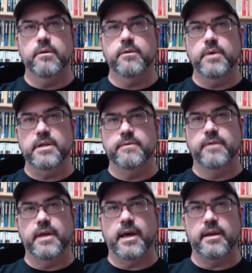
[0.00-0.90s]
reason for
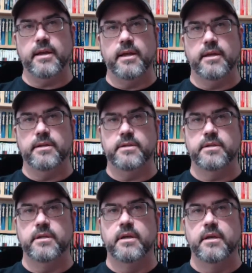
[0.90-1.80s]
that is
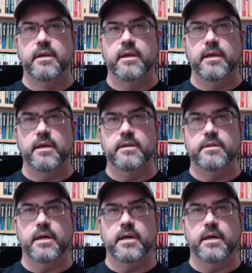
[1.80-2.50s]
the